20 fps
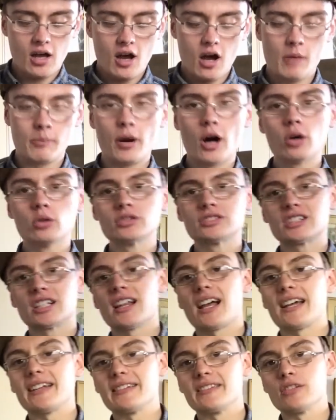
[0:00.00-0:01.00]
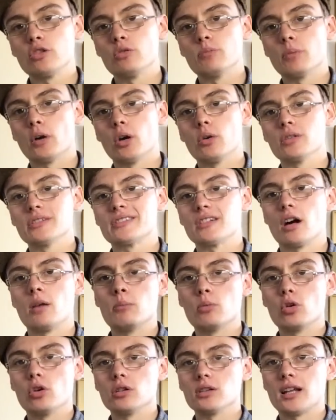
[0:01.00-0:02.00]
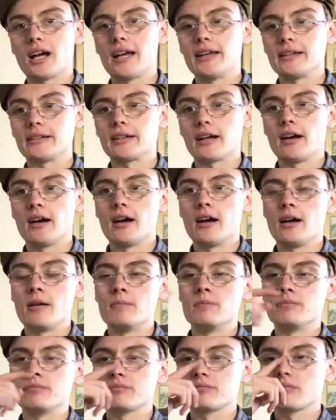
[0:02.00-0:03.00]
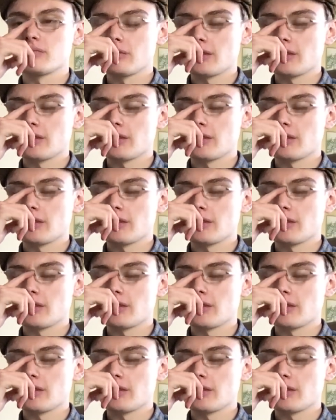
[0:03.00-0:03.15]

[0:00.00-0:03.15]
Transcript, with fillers: opposed to like soup bowls that are more like um,